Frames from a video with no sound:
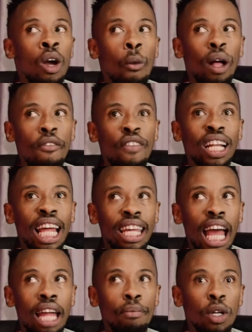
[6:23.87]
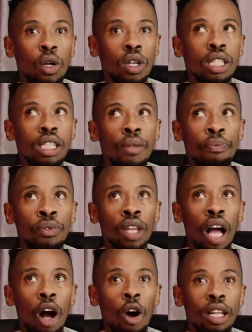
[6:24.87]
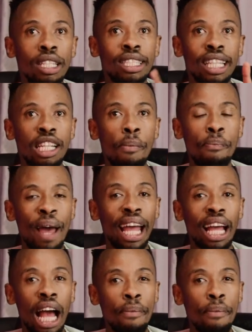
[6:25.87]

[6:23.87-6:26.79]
Well, in fact, I can, because on Standard Bank,